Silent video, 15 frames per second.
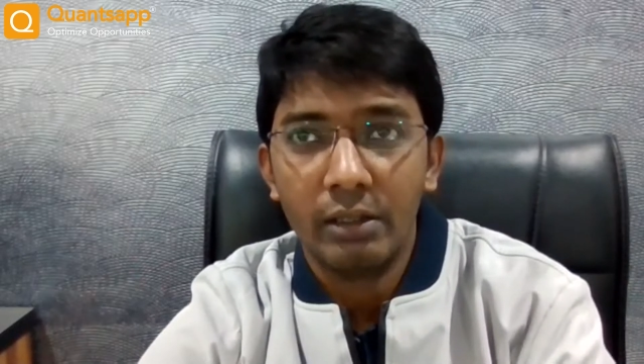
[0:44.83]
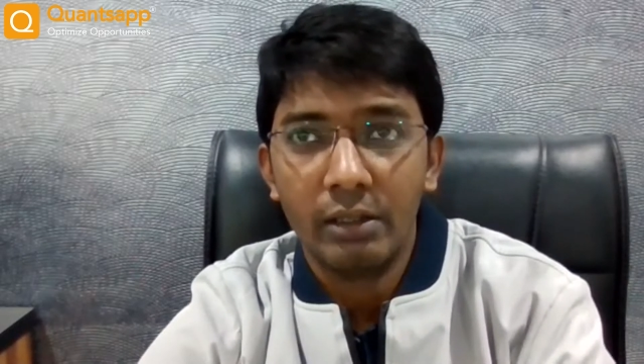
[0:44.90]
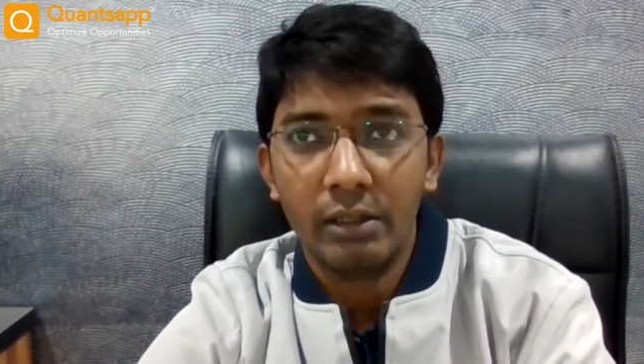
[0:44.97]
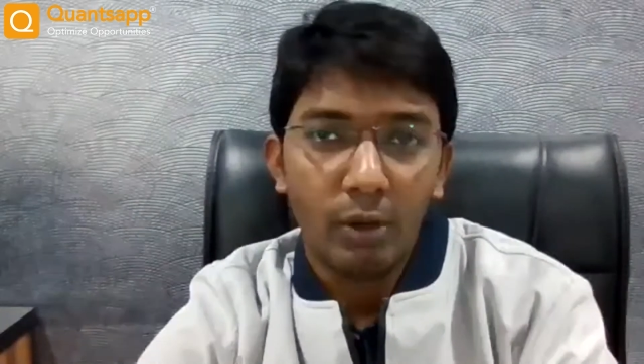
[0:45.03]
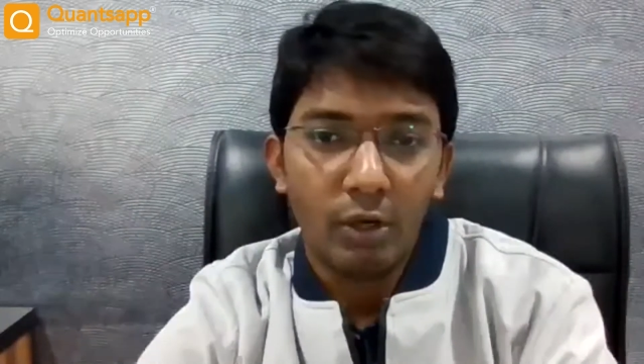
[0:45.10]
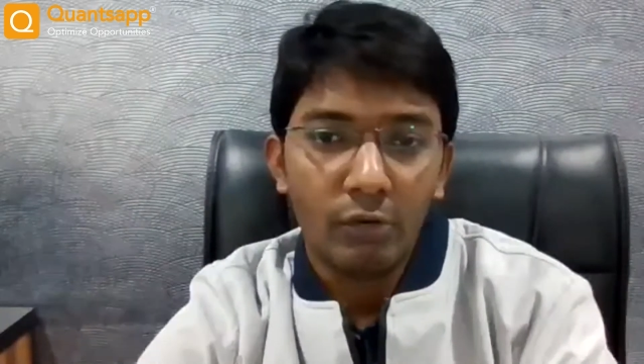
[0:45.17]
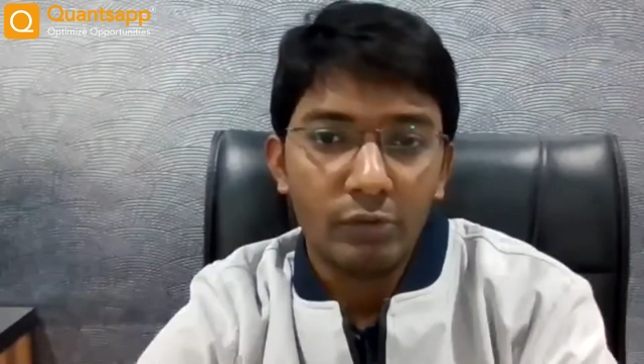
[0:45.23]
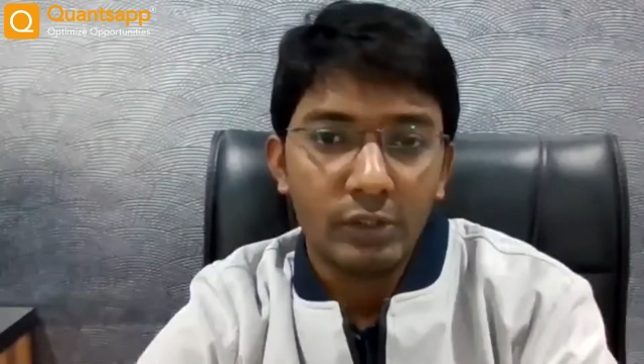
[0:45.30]
a
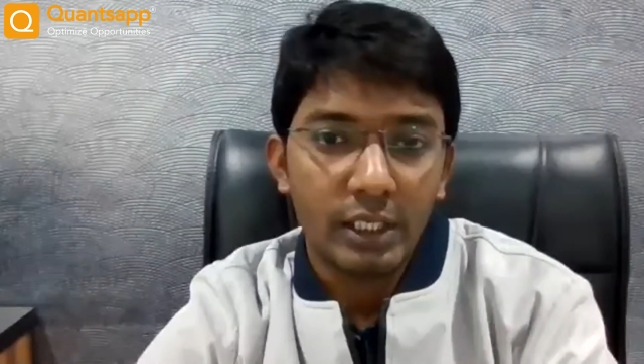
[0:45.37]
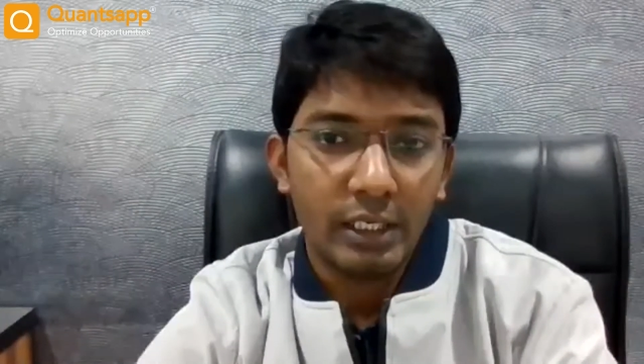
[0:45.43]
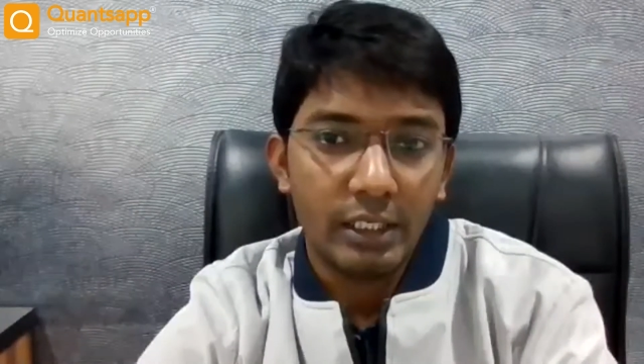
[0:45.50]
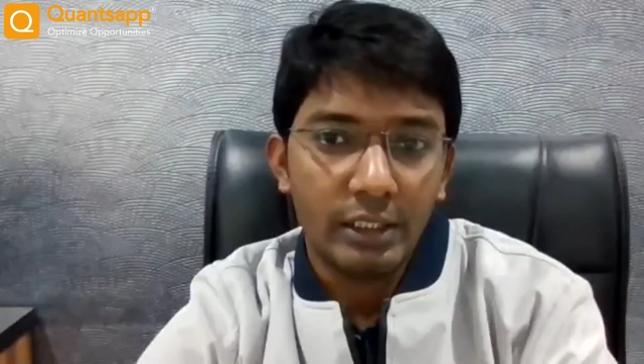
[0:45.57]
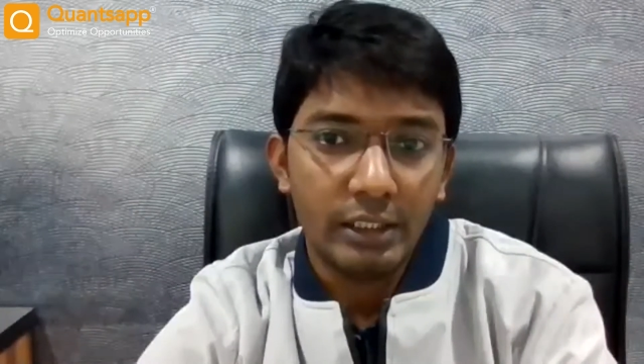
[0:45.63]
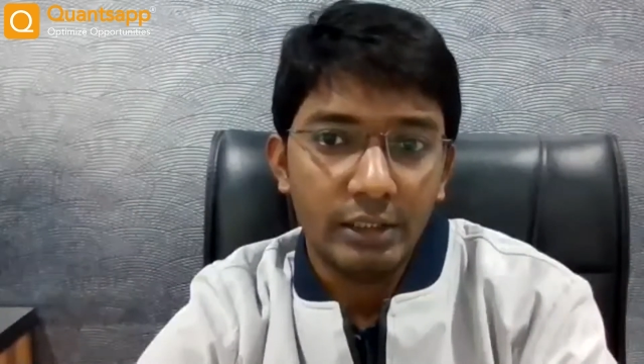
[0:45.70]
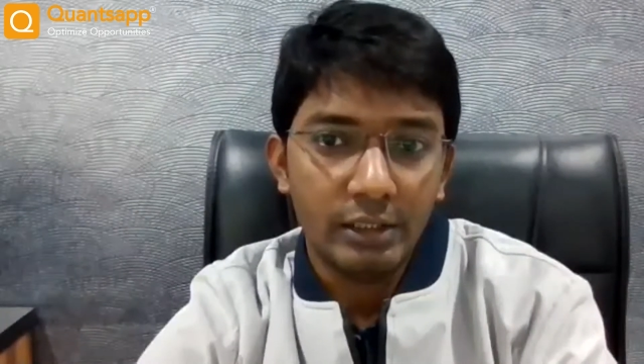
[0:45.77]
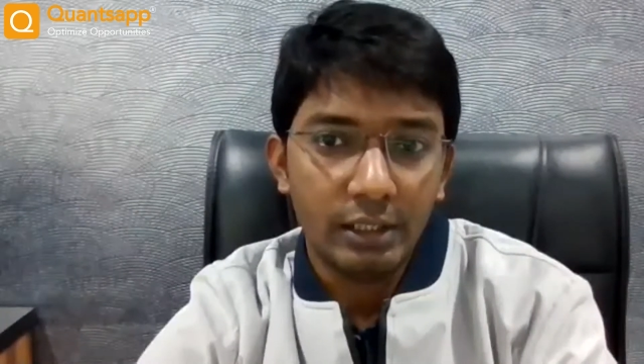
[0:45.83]
couple of
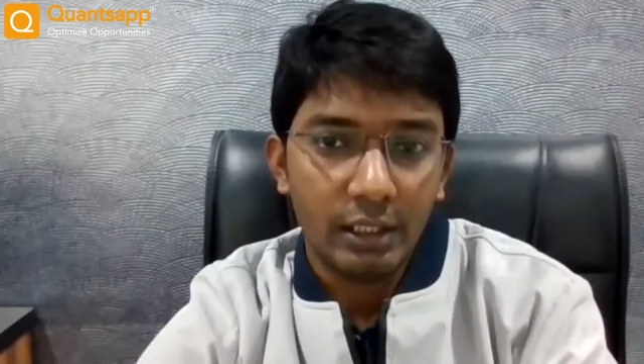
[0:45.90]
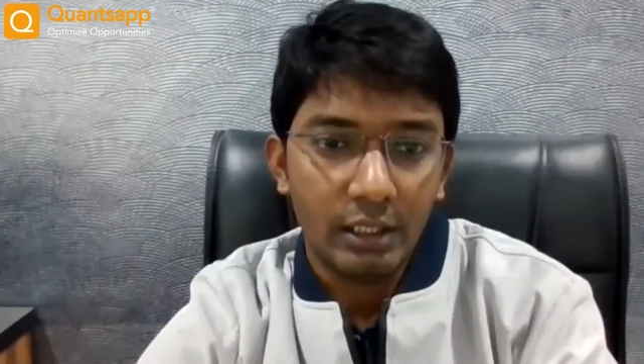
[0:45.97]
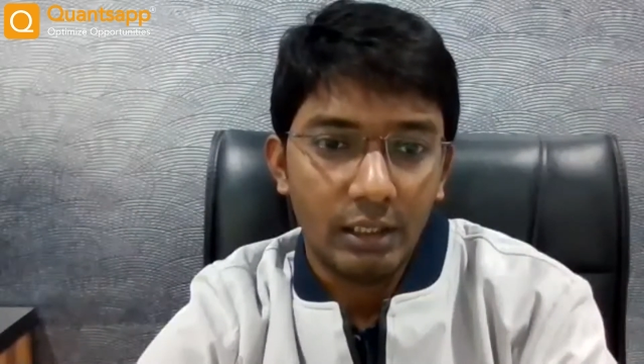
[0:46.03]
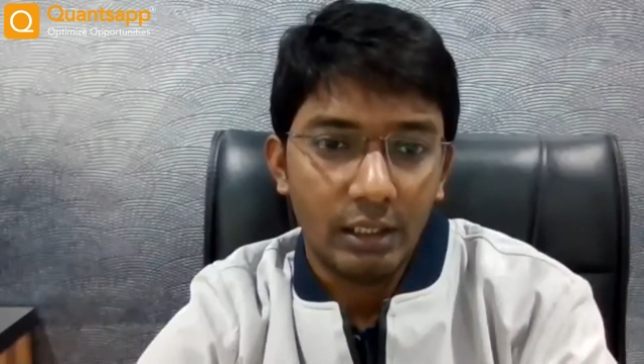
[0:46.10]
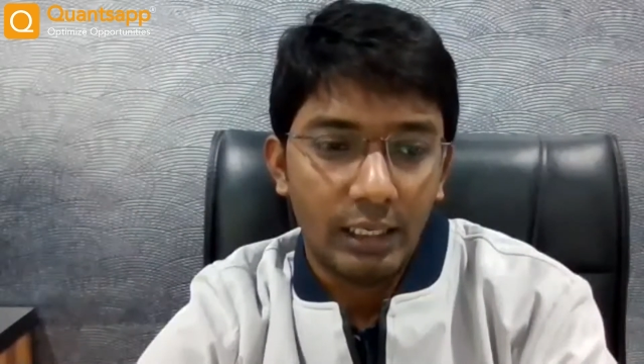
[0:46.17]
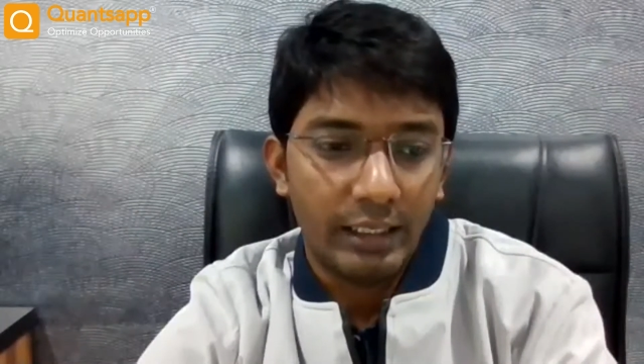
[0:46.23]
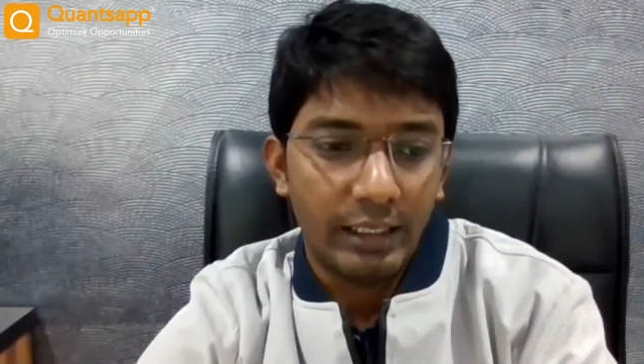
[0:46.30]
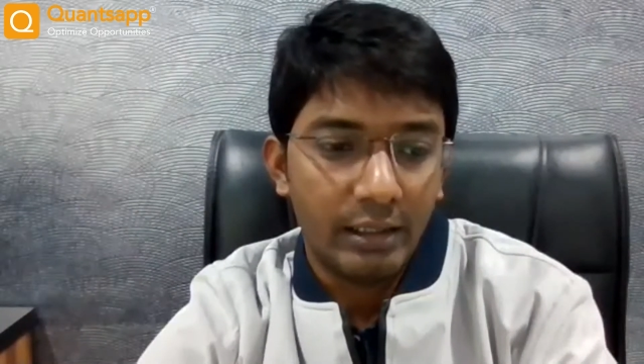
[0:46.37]
strategies
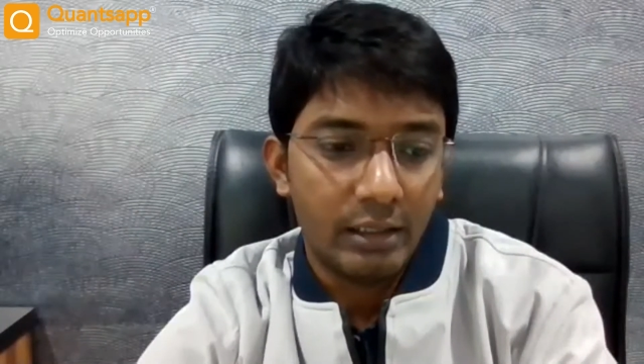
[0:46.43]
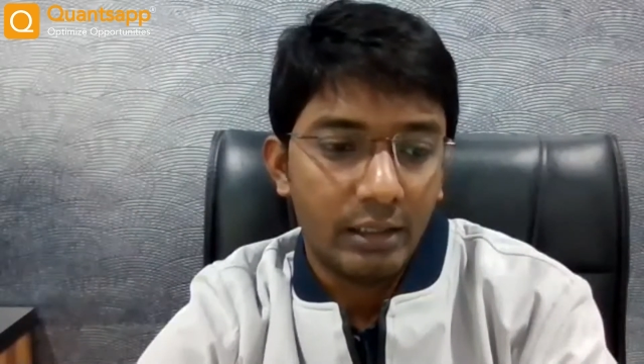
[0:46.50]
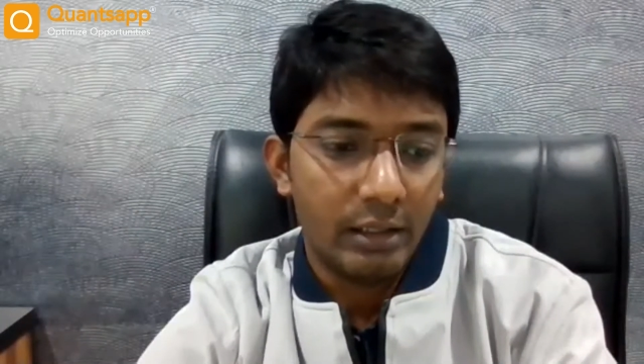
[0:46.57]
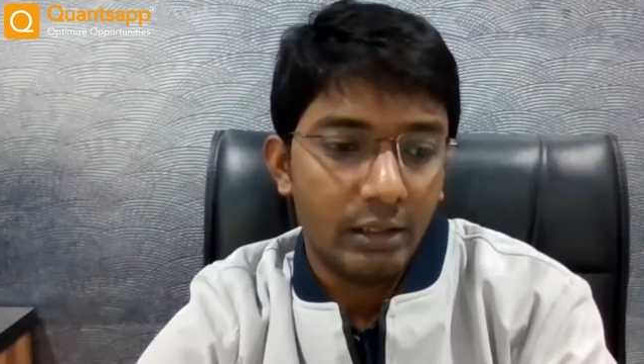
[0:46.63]
like